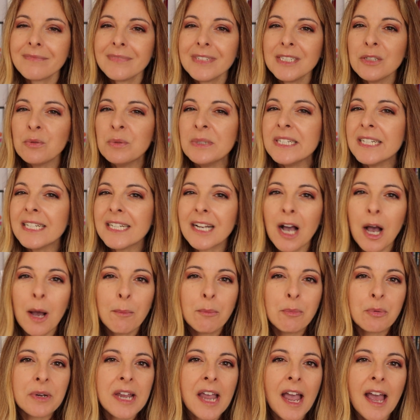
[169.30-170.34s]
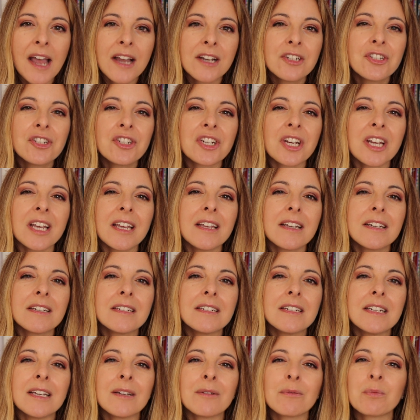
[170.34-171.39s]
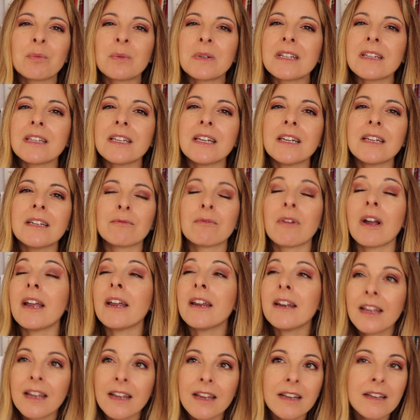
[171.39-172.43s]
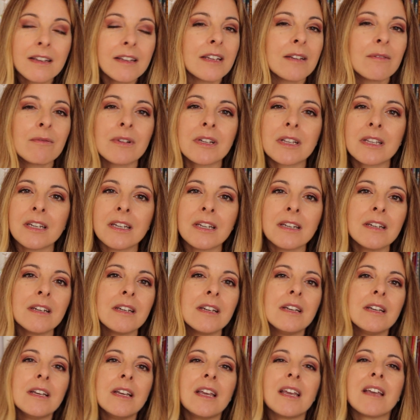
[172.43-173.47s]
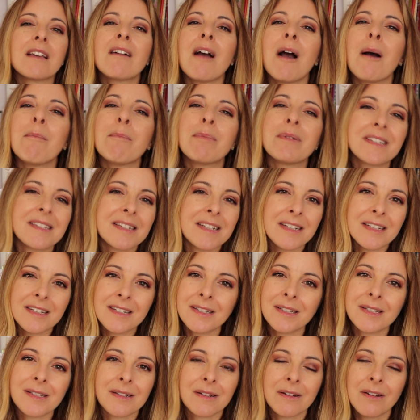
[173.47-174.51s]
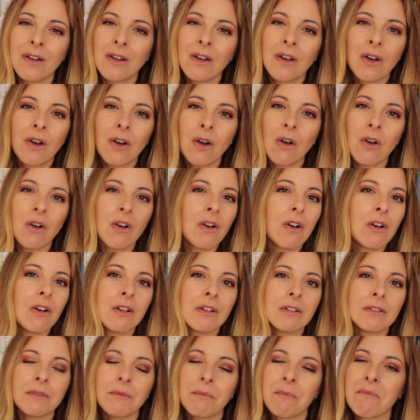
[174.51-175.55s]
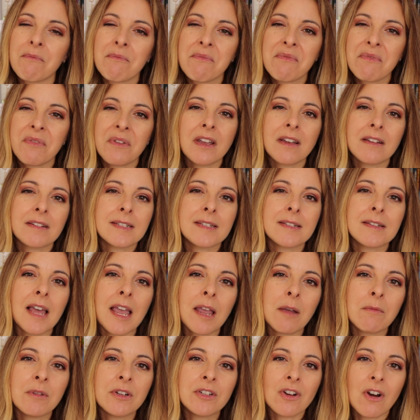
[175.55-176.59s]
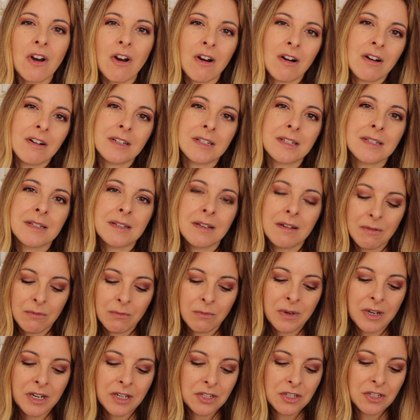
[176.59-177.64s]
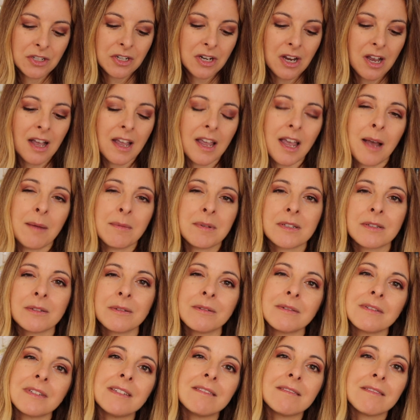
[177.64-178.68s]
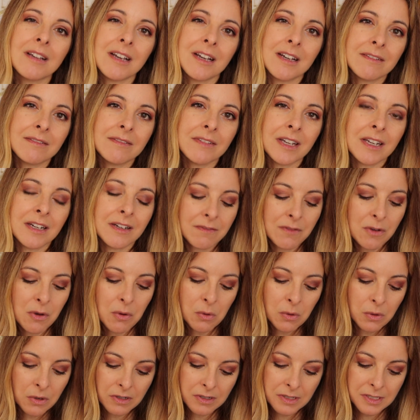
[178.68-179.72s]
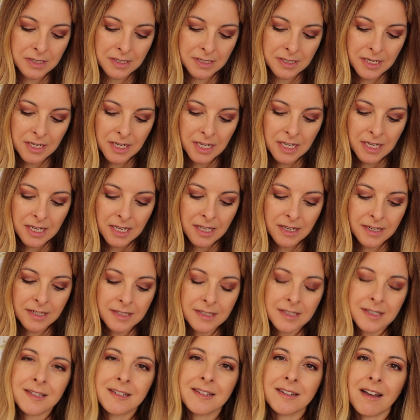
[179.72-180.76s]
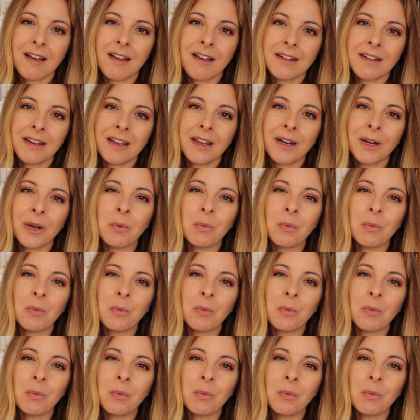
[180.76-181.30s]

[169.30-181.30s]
reading comprehension, writing, it really encompasses all things language arts, which I absolutely love. And of course, it is done in a